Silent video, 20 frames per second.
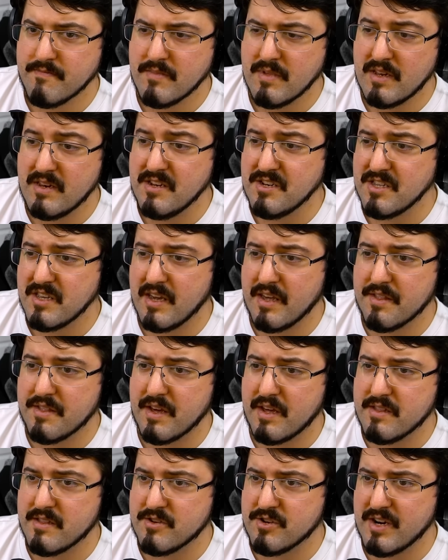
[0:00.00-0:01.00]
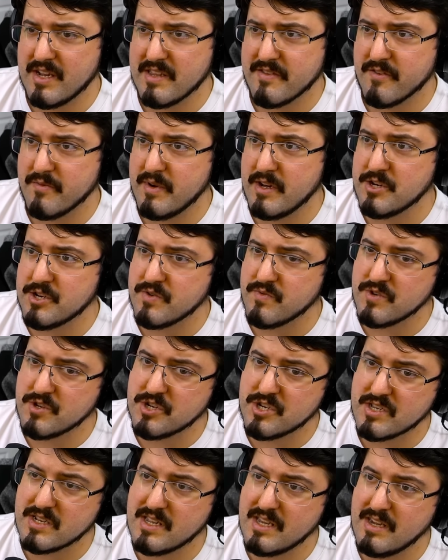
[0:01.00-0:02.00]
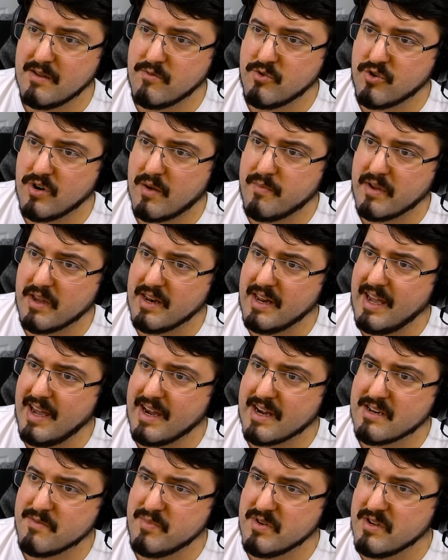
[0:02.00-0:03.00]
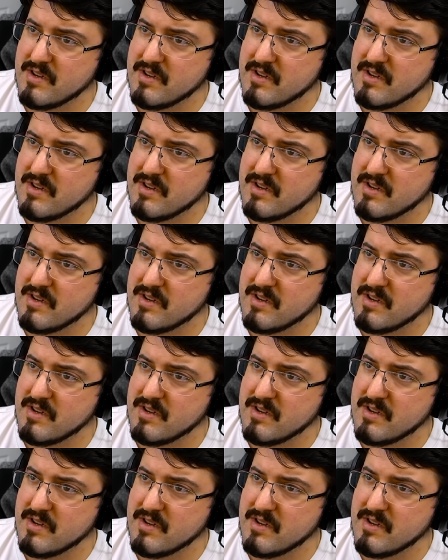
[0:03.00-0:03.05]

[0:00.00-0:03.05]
Initially, I thought the transformation was just him dropping an axe,